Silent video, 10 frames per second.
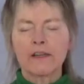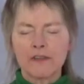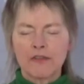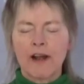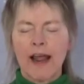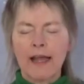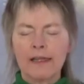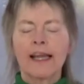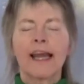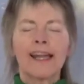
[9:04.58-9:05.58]
a
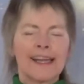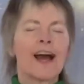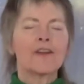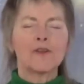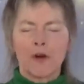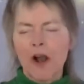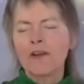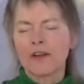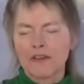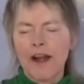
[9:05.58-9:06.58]
track, and now you are
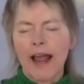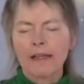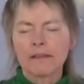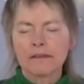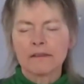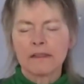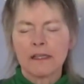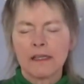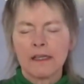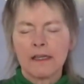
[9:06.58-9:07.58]
on a track.
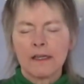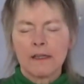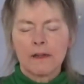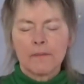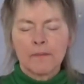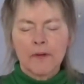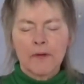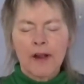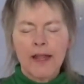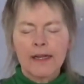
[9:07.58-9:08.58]

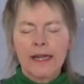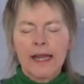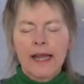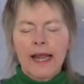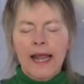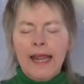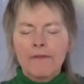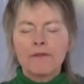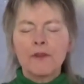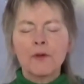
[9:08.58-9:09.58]
All right?
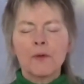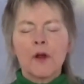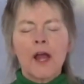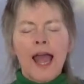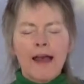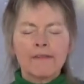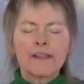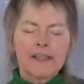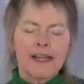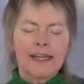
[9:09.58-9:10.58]
If you
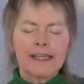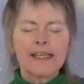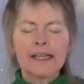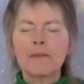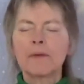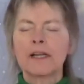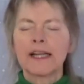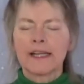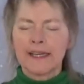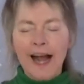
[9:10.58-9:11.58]
haven't done it
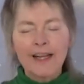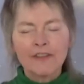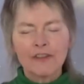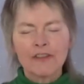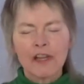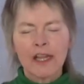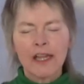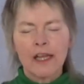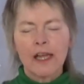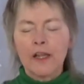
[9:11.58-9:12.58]
deliberately and
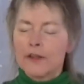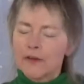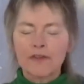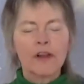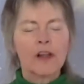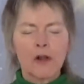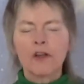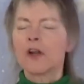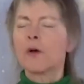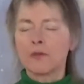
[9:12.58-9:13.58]
consciously, you're still
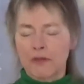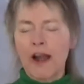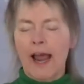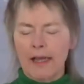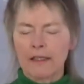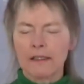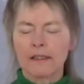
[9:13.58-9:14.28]
on an old track.